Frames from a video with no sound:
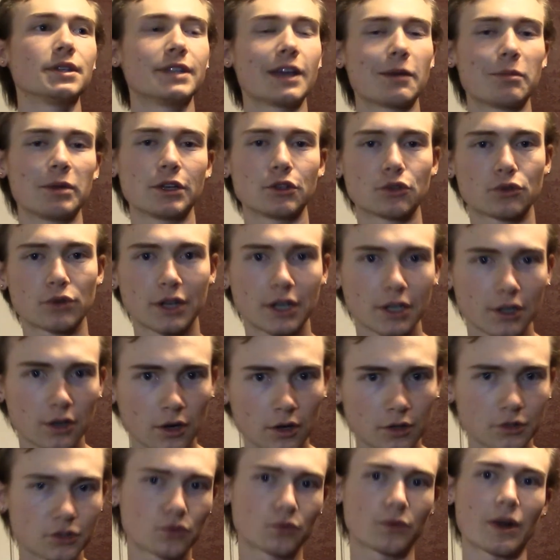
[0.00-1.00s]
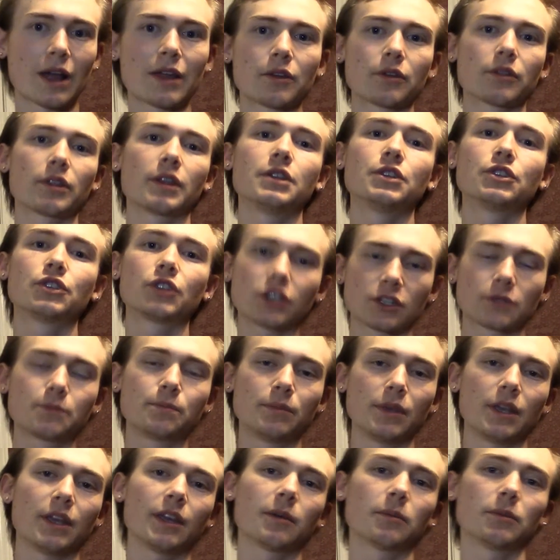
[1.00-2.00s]
debit and credit cards rather than just
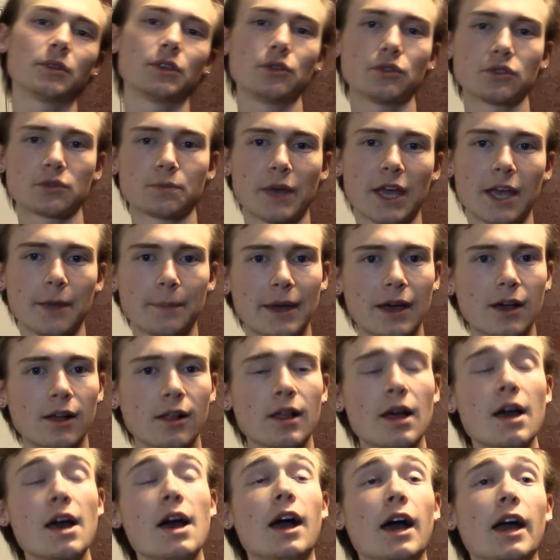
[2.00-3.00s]
being able to use PayPal.